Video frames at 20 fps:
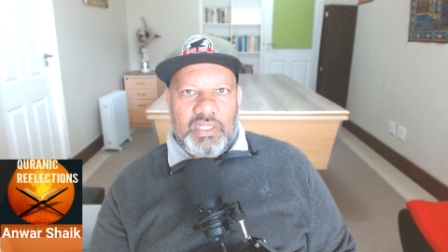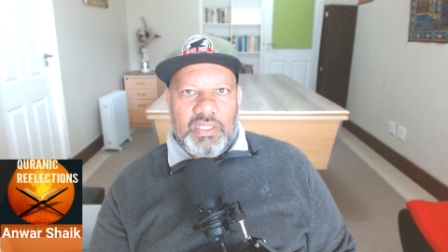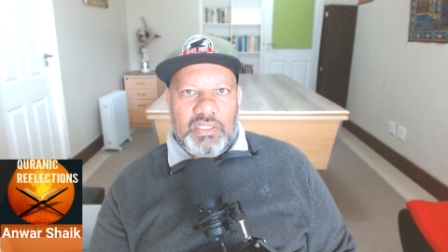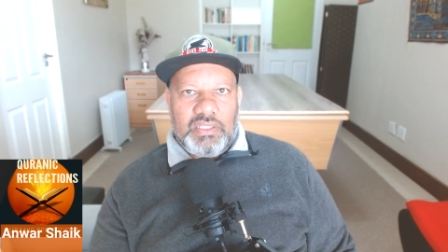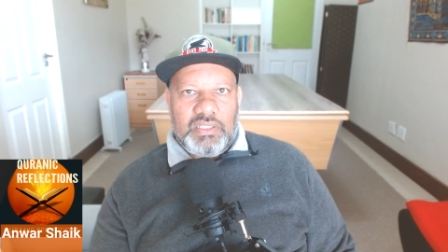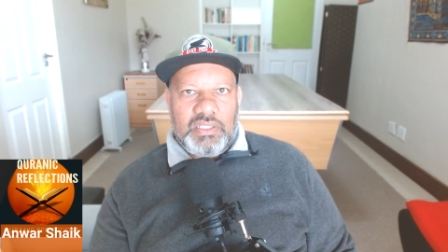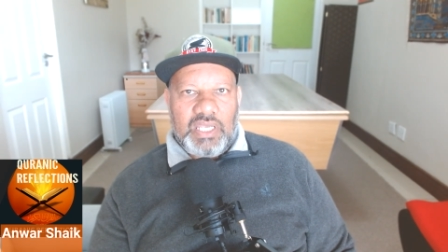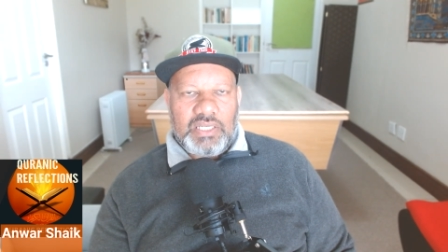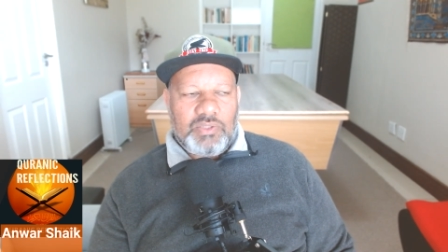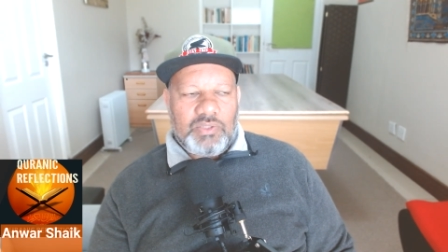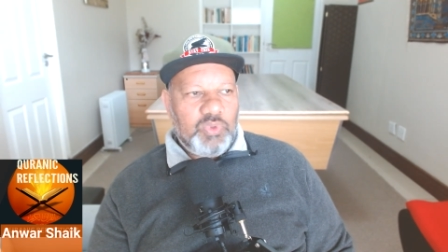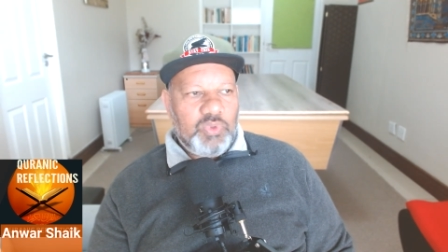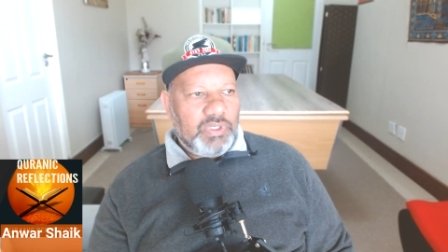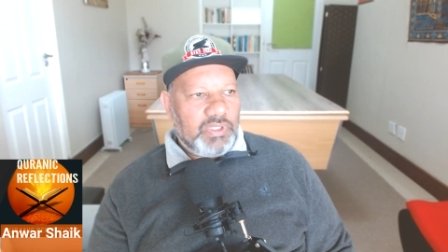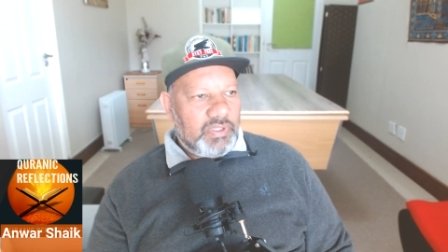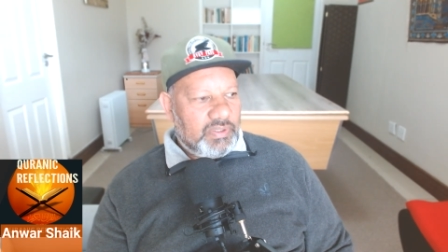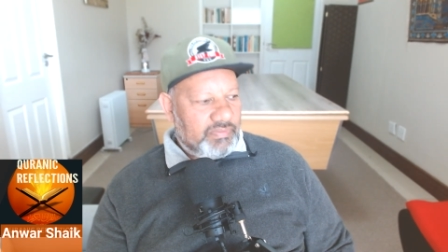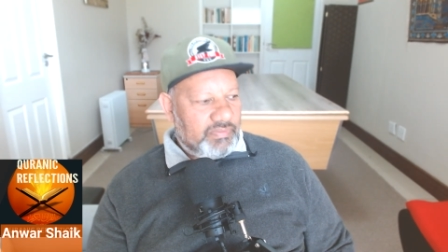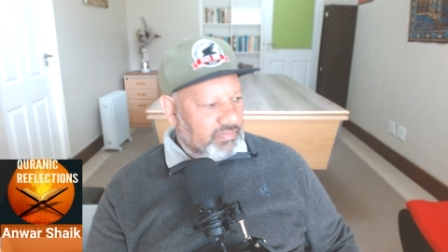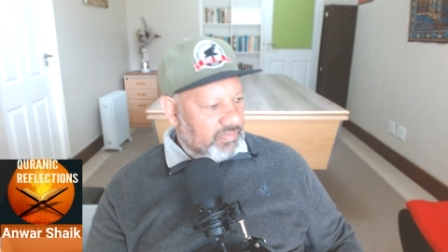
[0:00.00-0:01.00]
that would
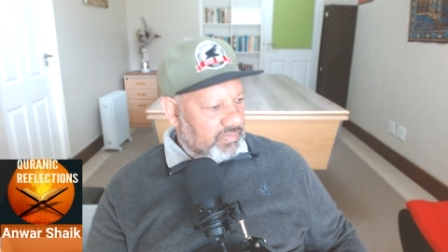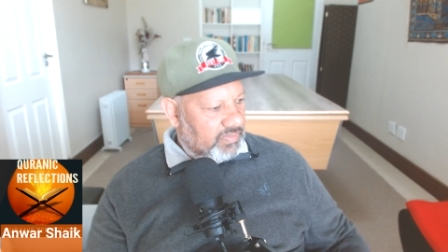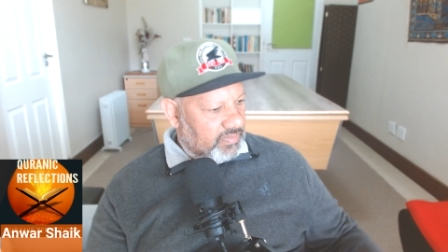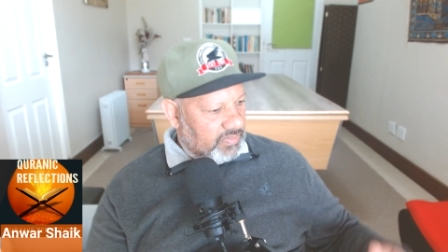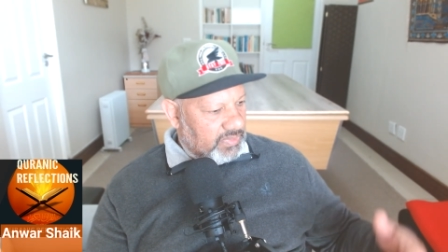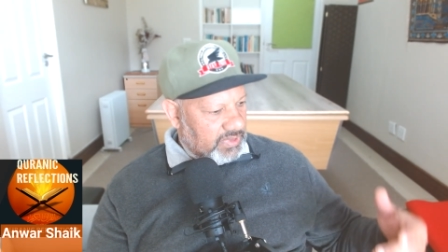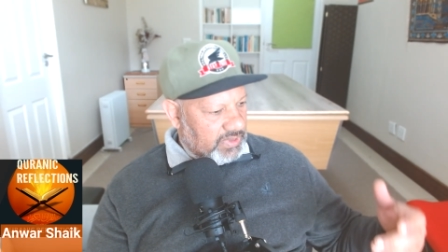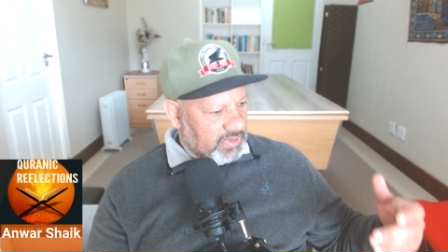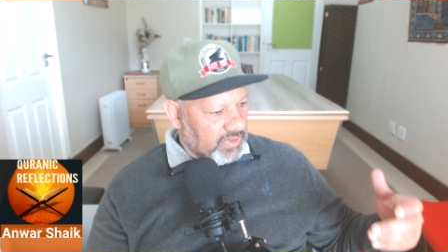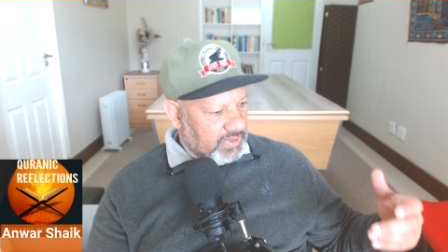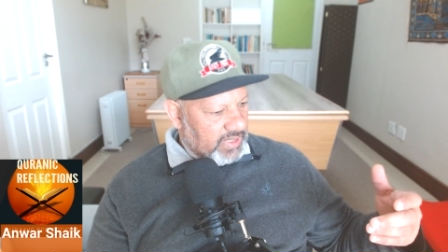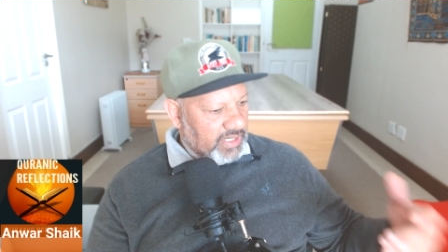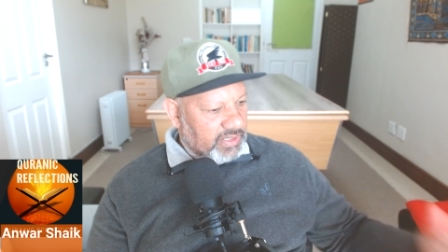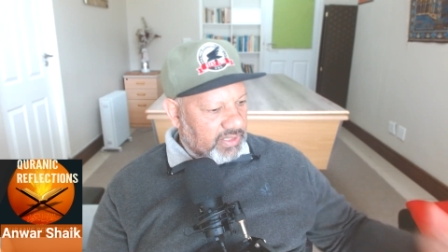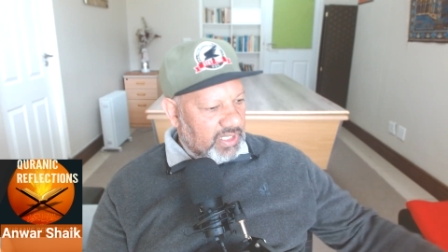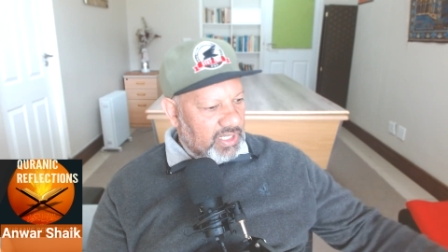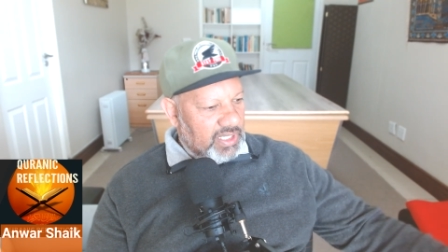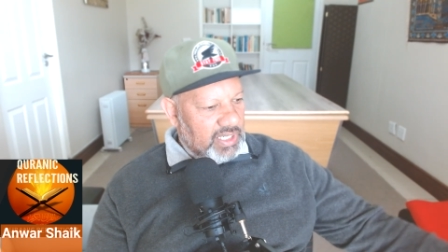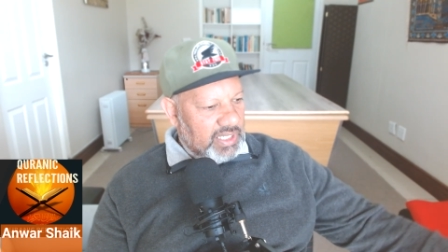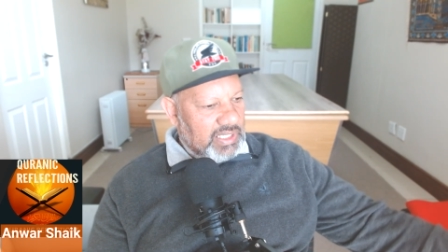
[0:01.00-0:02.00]

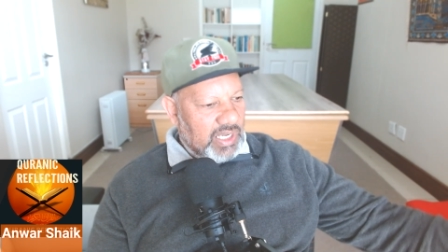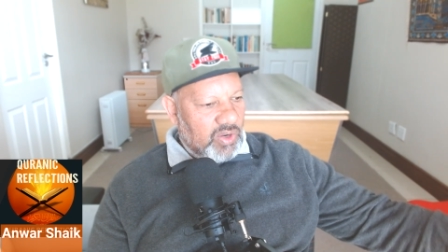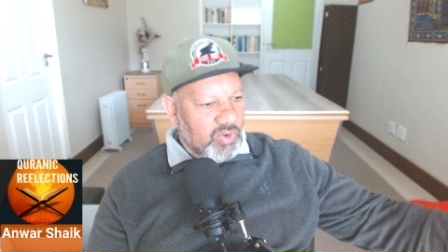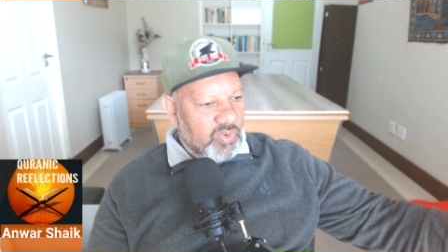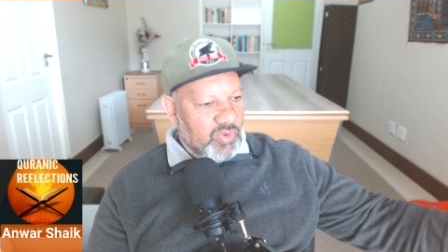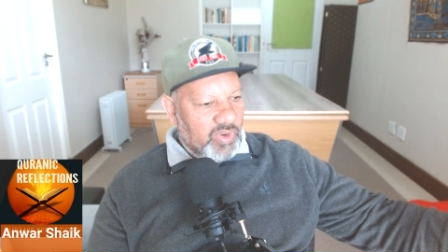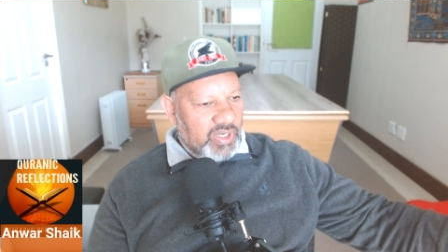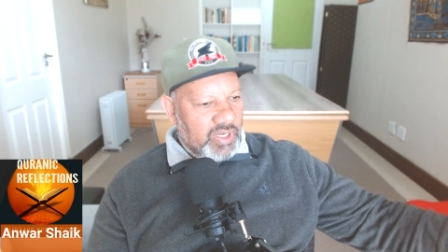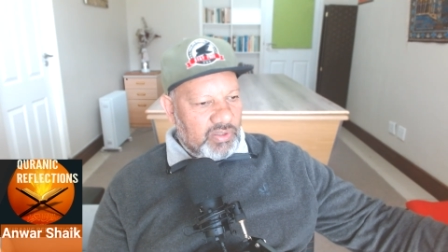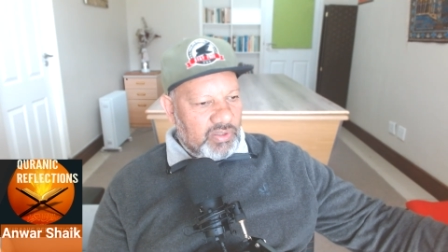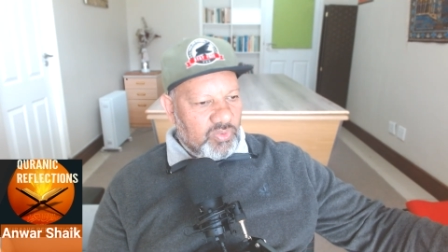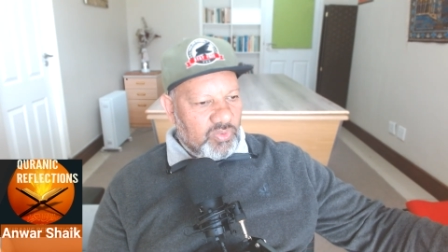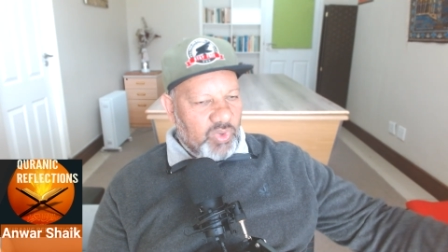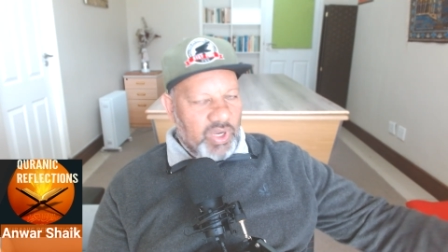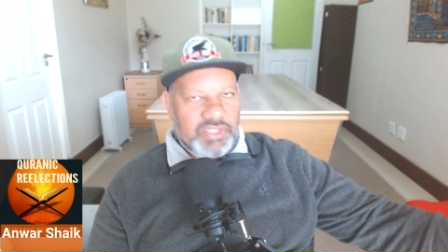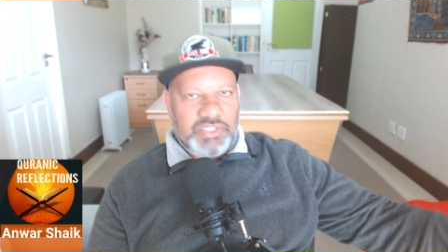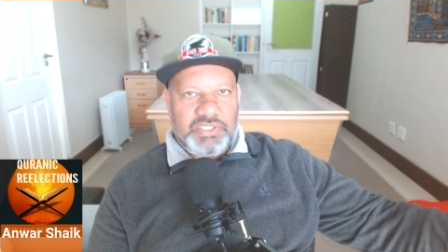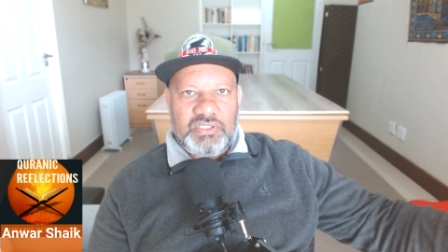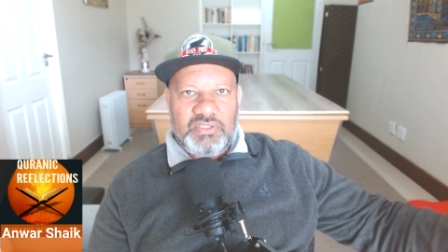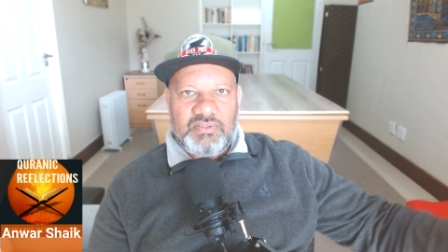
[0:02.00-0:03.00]
literally go and
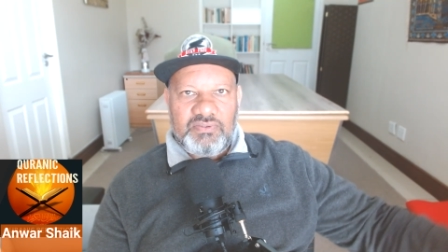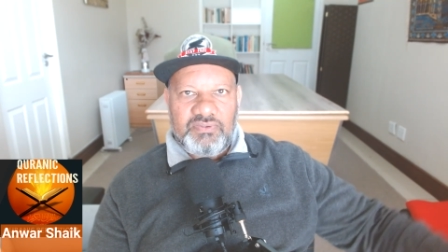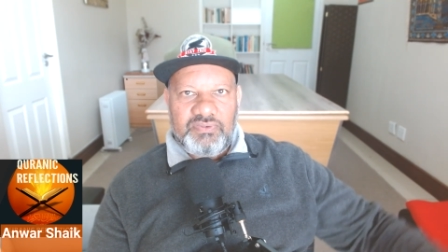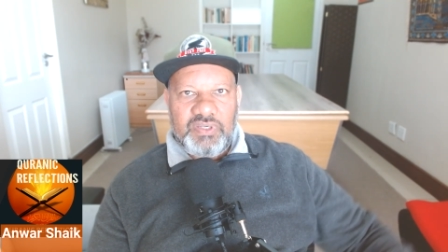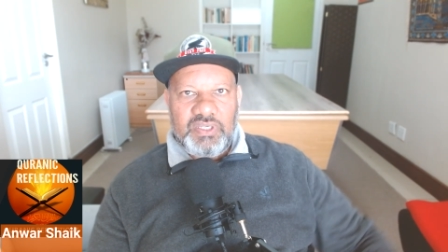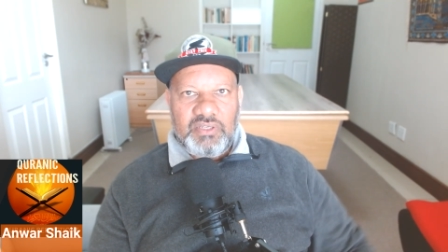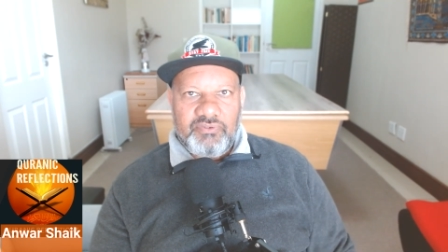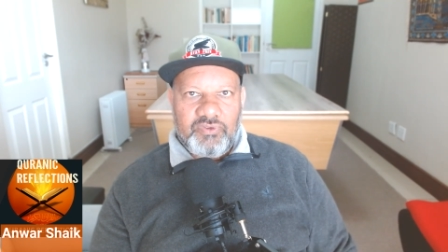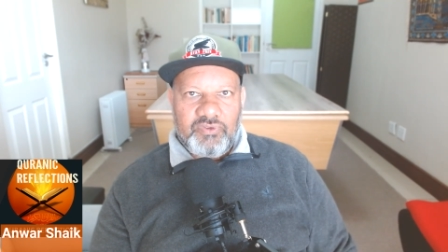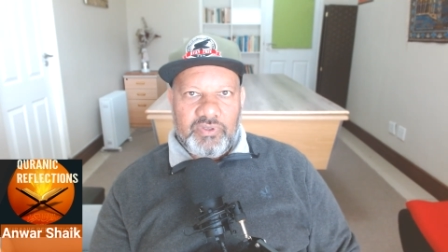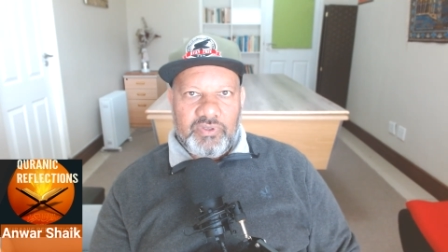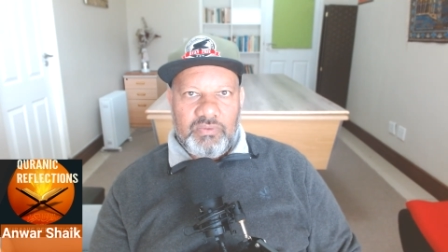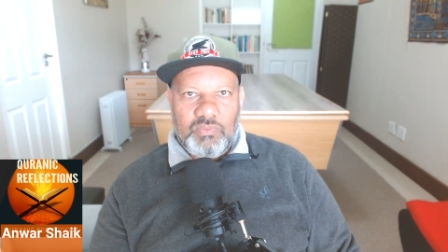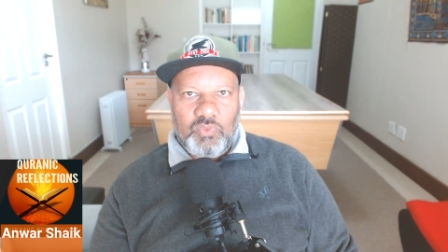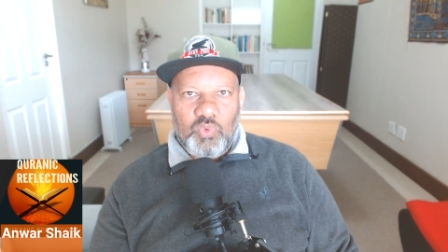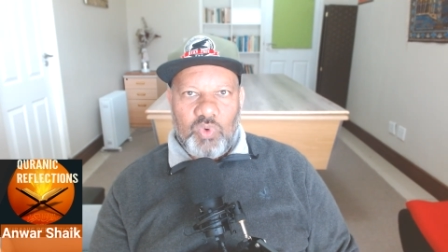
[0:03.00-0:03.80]
wash his feet for him.